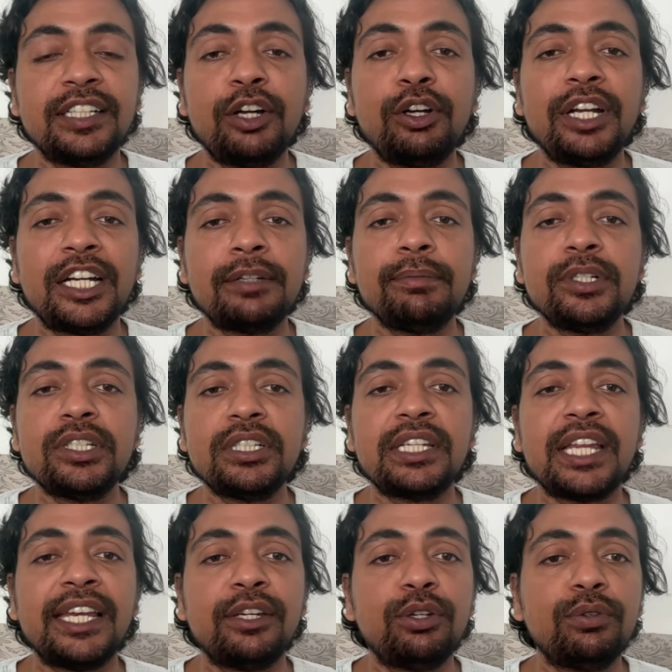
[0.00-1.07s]
Now let me
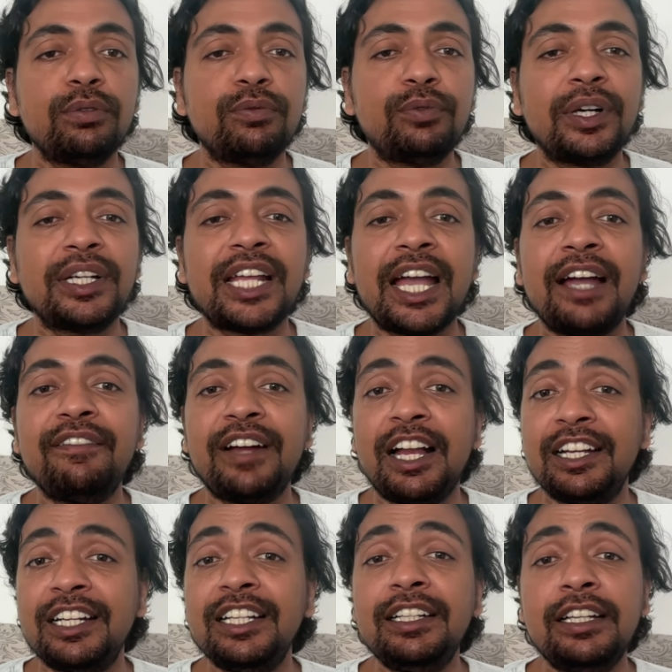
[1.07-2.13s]
tell you what I have
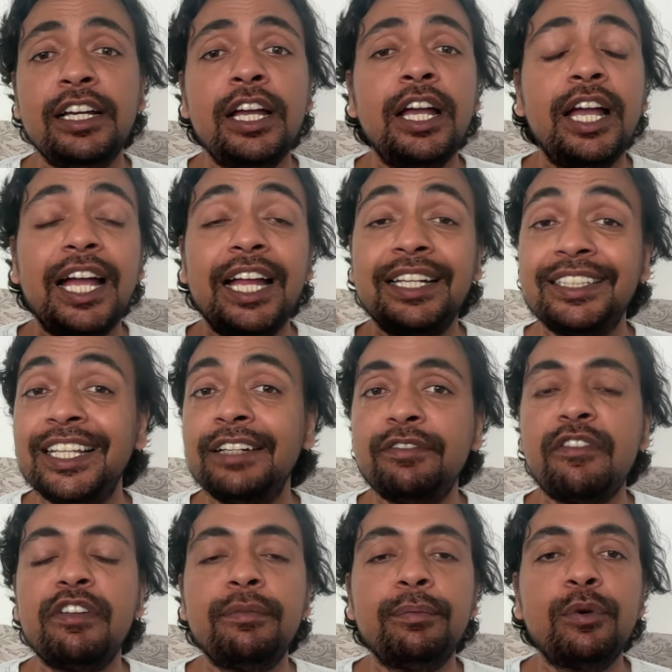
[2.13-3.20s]
added and then we
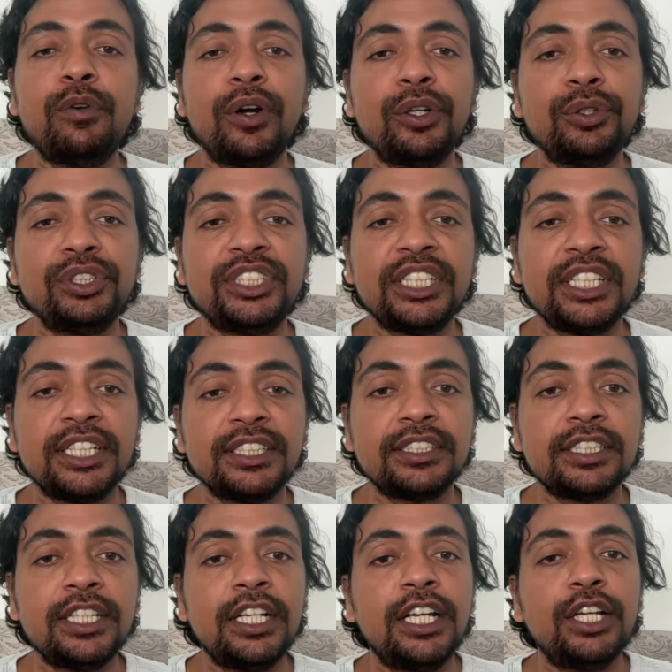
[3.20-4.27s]
will move on to JS.
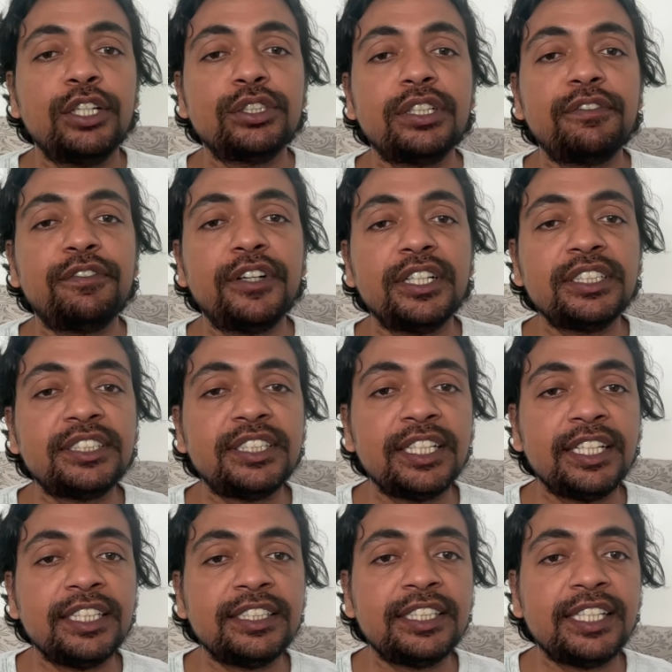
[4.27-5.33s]
So the first thing
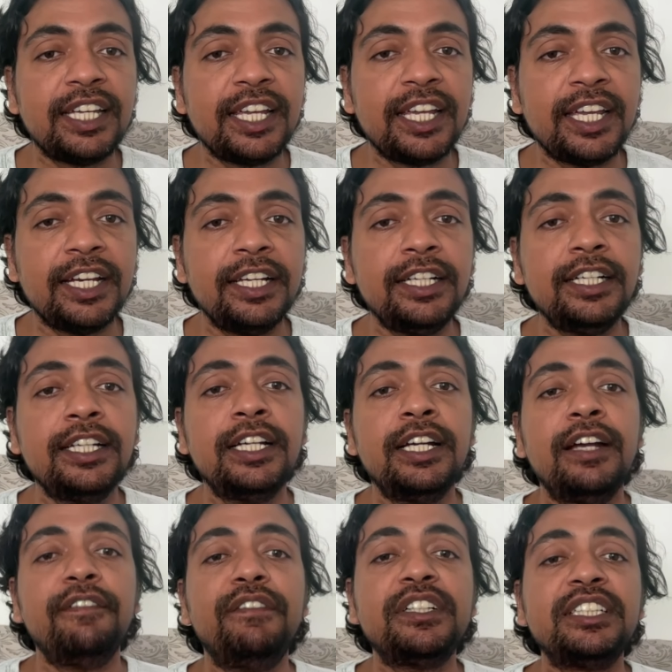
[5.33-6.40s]
is here,
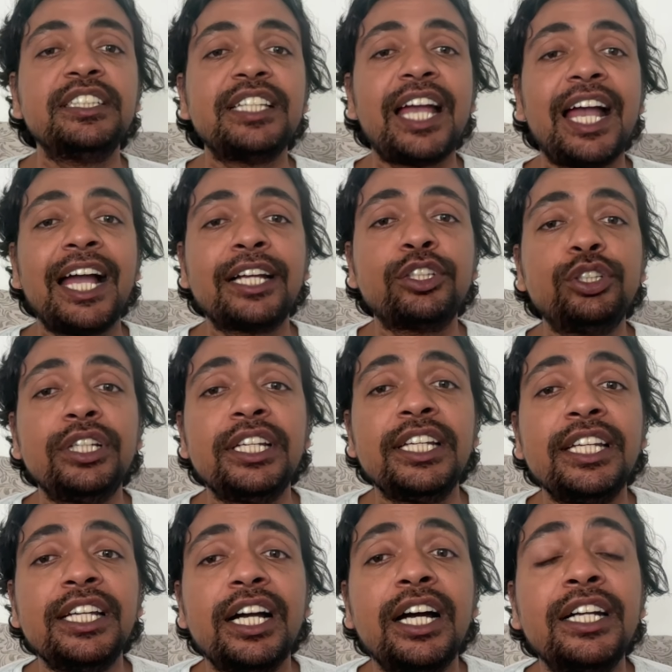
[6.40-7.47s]
which is
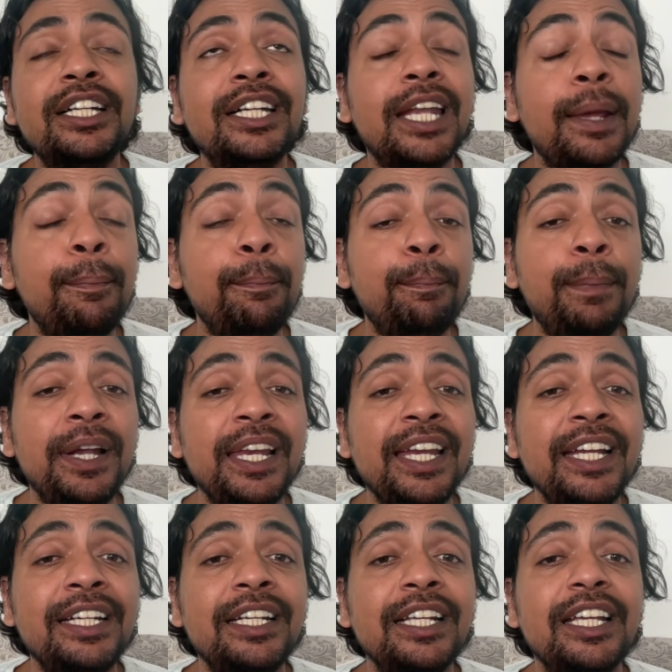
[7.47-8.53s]
actually a
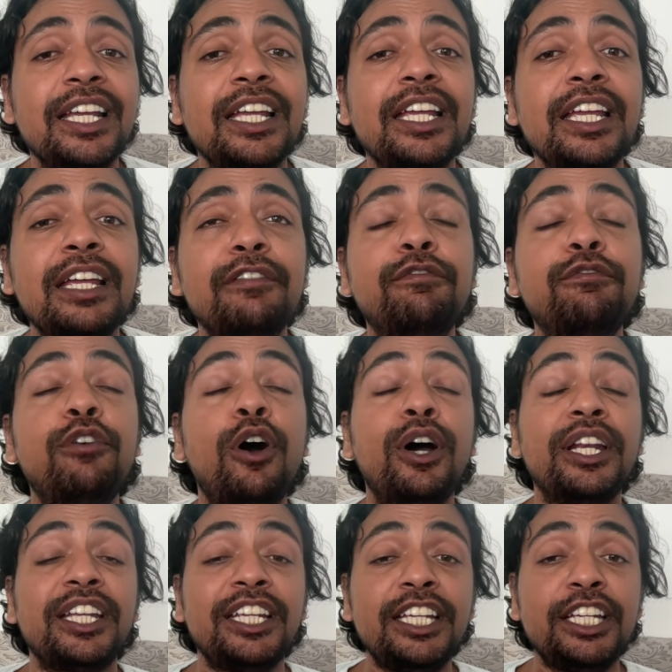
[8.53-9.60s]
template
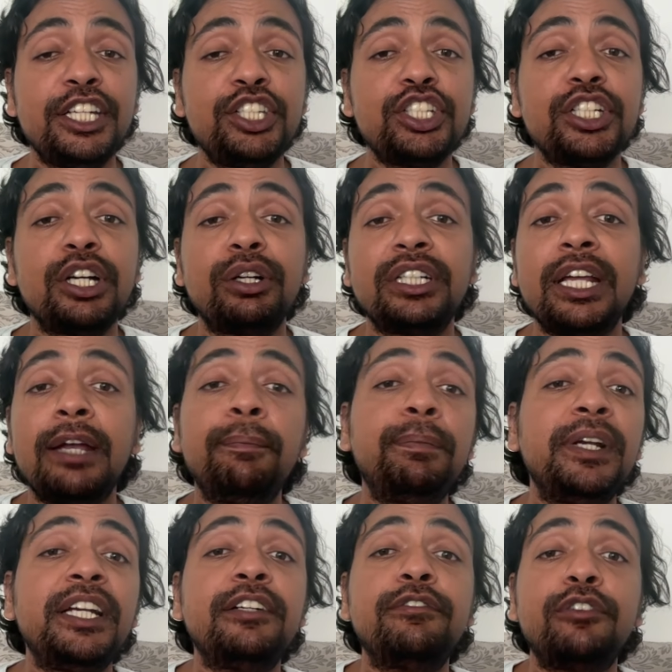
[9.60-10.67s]
for each. Now
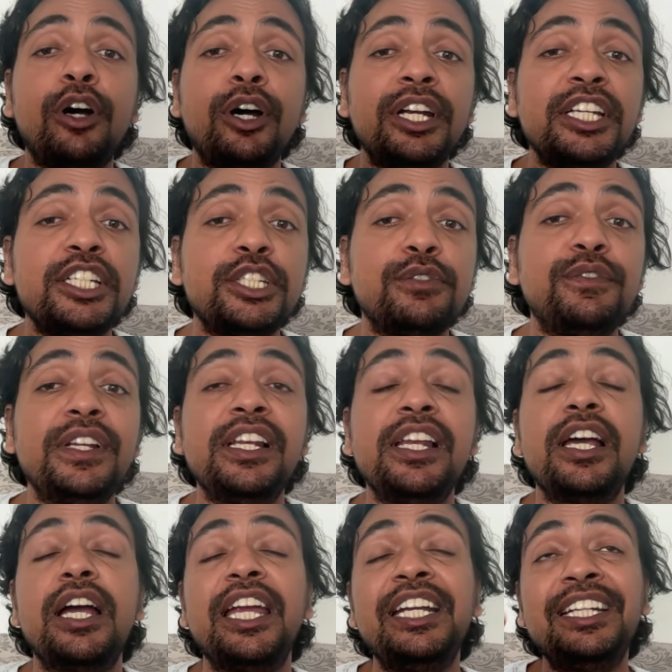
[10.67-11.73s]
template for each will
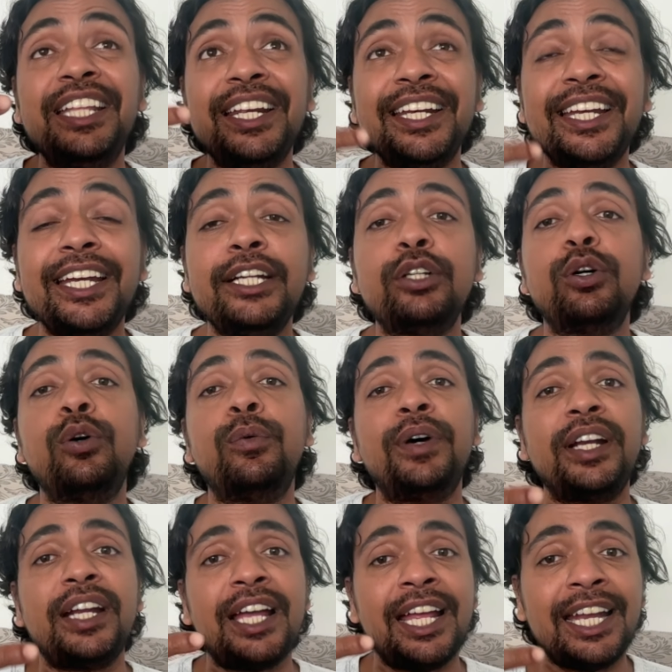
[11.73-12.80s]
iterate
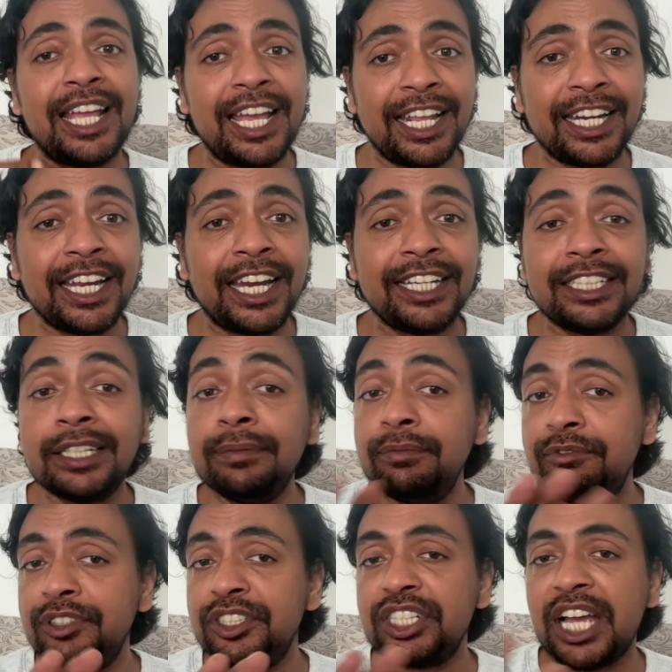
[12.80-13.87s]
over an array item,
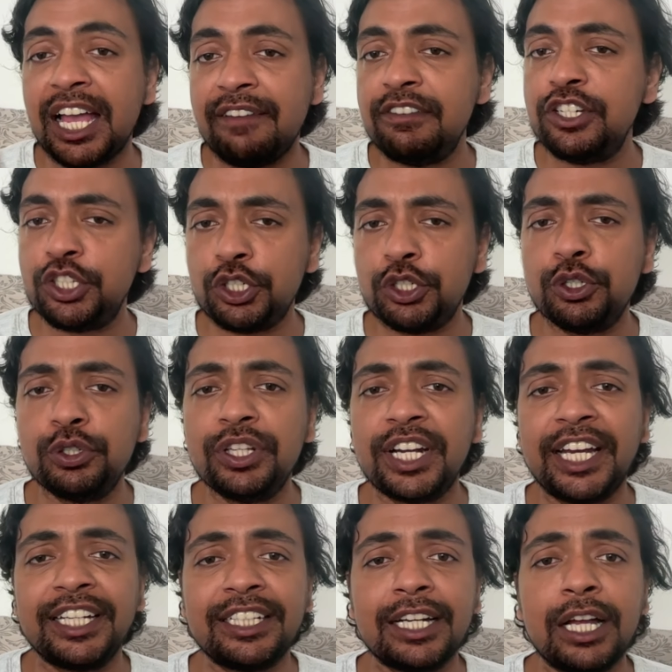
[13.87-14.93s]
which I will show you
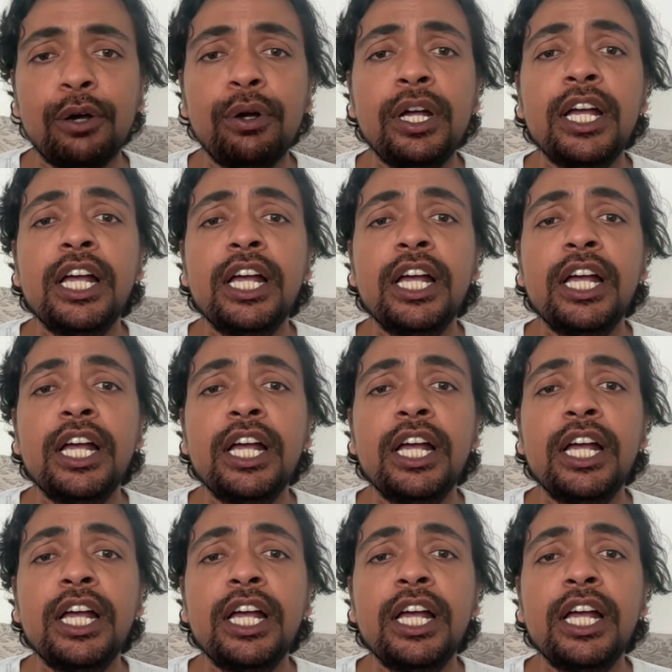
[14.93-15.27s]
right now.